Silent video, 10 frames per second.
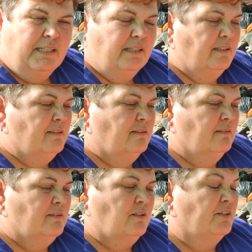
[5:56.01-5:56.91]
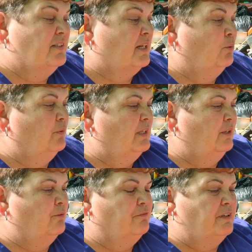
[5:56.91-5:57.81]
and starting to get all the
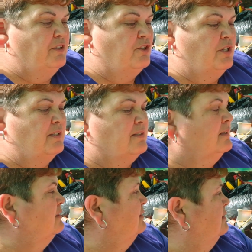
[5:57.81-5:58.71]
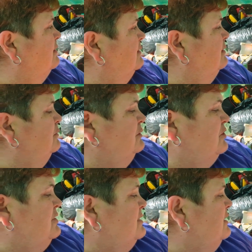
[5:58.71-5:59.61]
little finches, which is